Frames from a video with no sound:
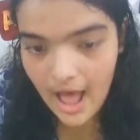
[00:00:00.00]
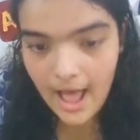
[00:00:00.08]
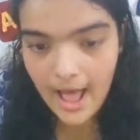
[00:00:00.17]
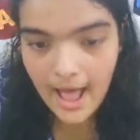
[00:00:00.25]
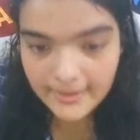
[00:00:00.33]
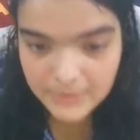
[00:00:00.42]

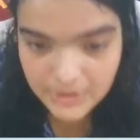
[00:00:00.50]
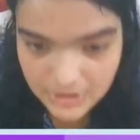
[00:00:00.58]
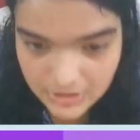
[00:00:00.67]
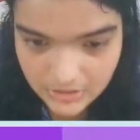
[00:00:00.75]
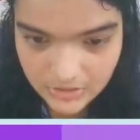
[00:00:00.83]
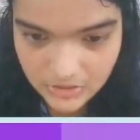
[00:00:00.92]
I'm
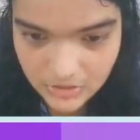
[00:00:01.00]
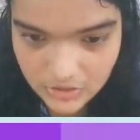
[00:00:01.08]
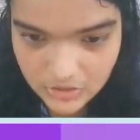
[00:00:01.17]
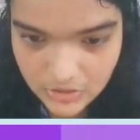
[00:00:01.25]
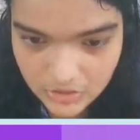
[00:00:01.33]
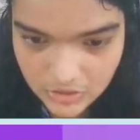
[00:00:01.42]
just
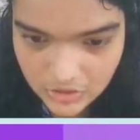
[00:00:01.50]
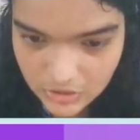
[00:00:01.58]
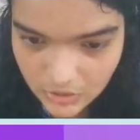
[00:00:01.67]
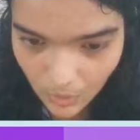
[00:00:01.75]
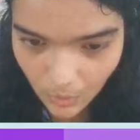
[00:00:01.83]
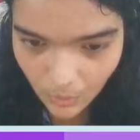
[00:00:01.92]

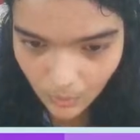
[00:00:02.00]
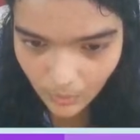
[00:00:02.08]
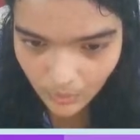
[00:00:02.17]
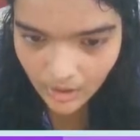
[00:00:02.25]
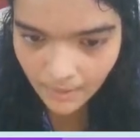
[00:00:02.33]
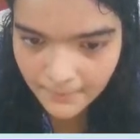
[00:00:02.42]
so
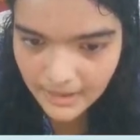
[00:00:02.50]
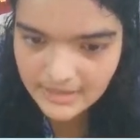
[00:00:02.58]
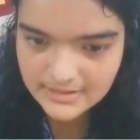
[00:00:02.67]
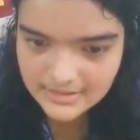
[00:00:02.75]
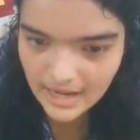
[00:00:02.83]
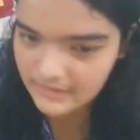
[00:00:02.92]

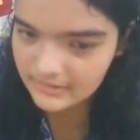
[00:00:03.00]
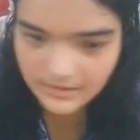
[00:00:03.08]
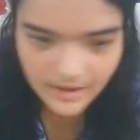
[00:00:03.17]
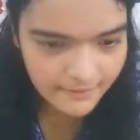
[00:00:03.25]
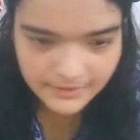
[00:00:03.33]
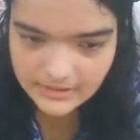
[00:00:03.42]
amazed at
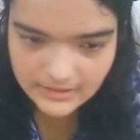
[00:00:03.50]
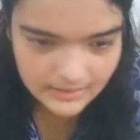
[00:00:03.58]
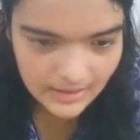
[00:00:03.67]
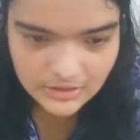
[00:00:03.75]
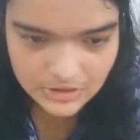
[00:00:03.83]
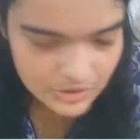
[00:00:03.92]
everything
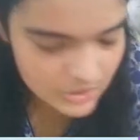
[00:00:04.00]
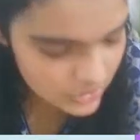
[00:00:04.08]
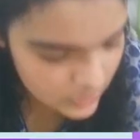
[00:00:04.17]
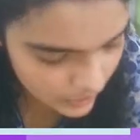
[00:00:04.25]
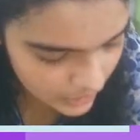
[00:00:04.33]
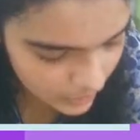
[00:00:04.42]
that's just
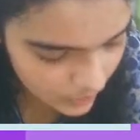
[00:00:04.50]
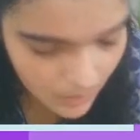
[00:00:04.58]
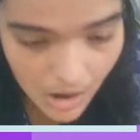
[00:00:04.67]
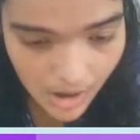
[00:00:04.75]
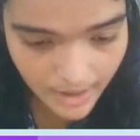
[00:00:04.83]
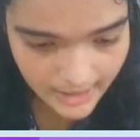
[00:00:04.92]
so new,
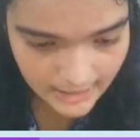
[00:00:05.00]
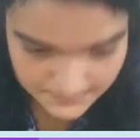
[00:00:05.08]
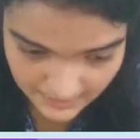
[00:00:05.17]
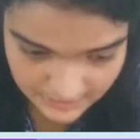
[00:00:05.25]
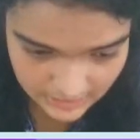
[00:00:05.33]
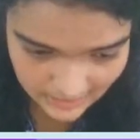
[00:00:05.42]

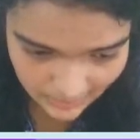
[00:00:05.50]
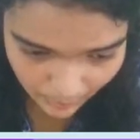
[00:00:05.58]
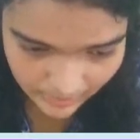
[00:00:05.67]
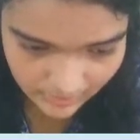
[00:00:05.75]
especially with